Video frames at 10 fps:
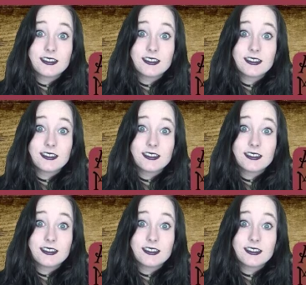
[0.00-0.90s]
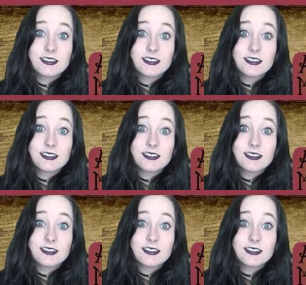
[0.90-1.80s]

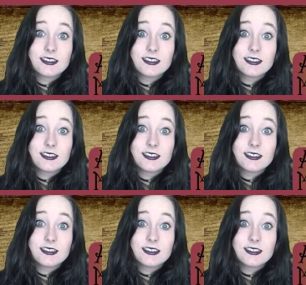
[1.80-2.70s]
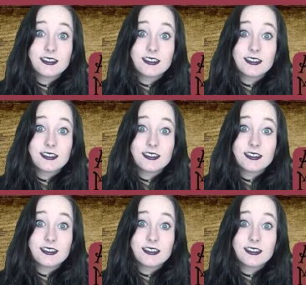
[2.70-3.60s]

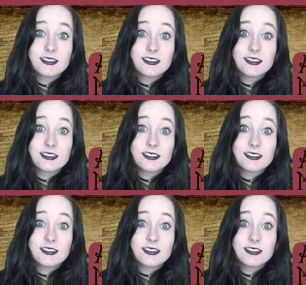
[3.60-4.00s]
(no lip movement)